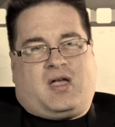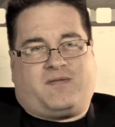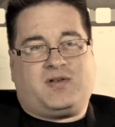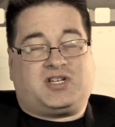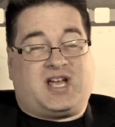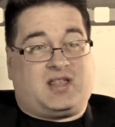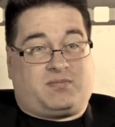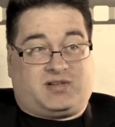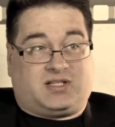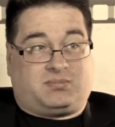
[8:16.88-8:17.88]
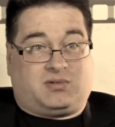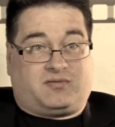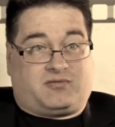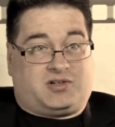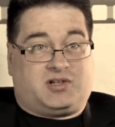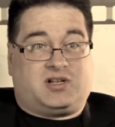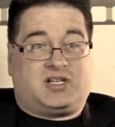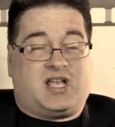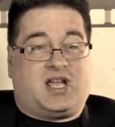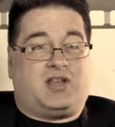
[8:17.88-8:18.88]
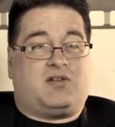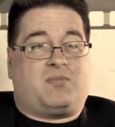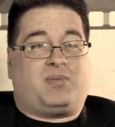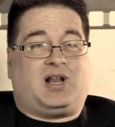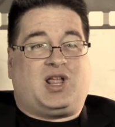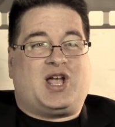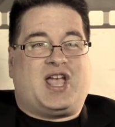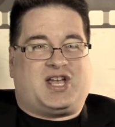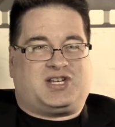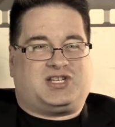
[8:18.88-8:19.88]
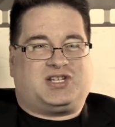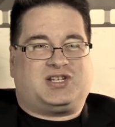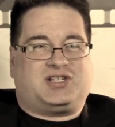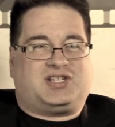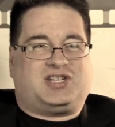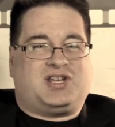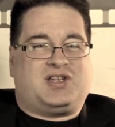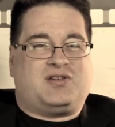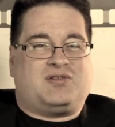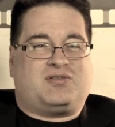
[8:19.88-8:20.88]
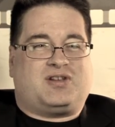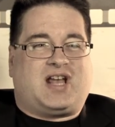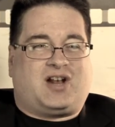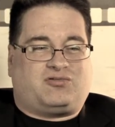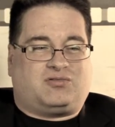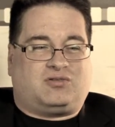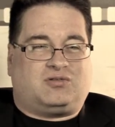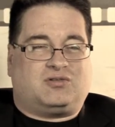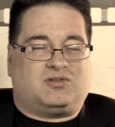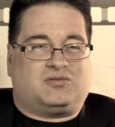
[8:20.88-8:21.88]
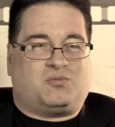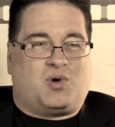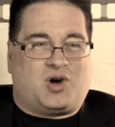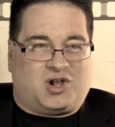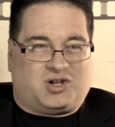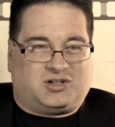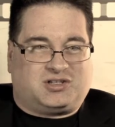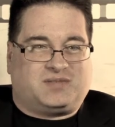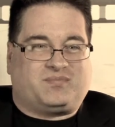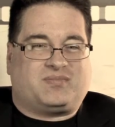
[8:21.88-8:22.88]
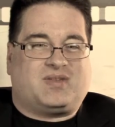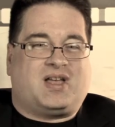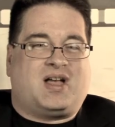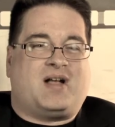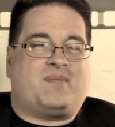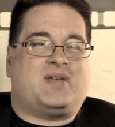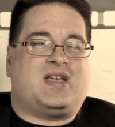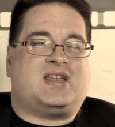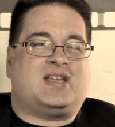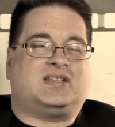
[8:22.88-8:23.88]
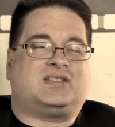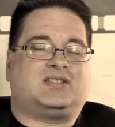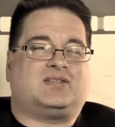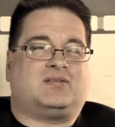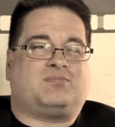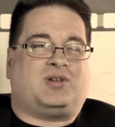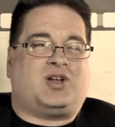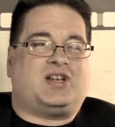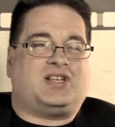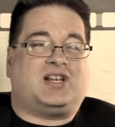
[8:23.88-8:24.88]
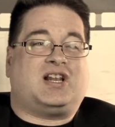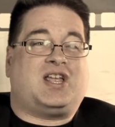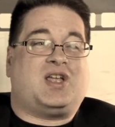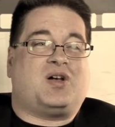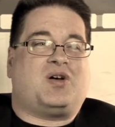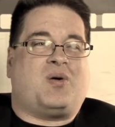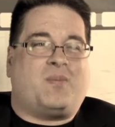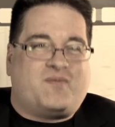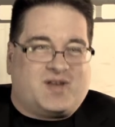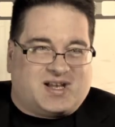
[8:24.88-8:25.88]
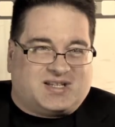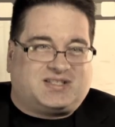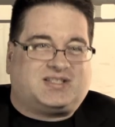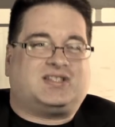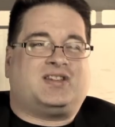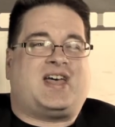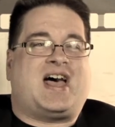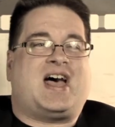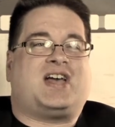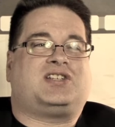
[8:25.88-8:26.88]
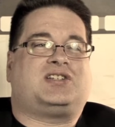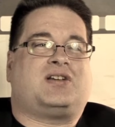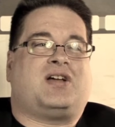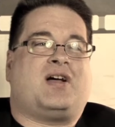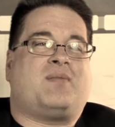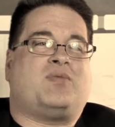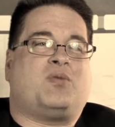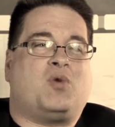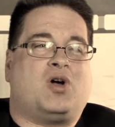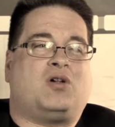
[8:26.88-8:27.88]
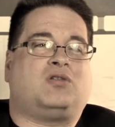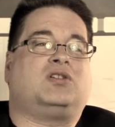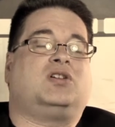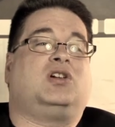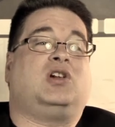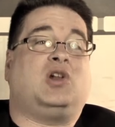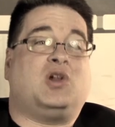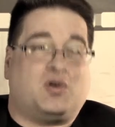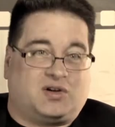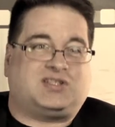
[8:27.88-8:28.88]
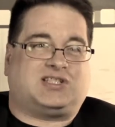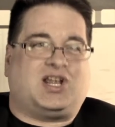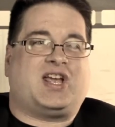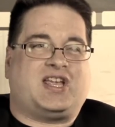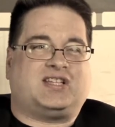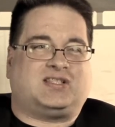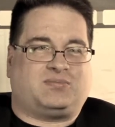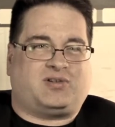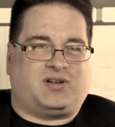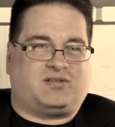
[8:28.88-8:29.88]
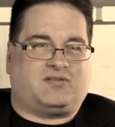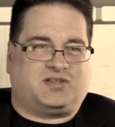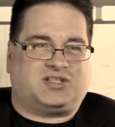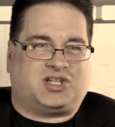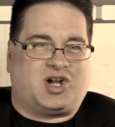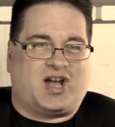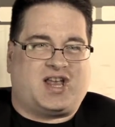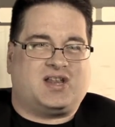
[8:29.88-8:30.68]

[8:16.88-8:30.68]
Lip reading: If you take the principle of credulity and you apply it to the natural world, it is blindingly obvious that the world looks like it's the product of design.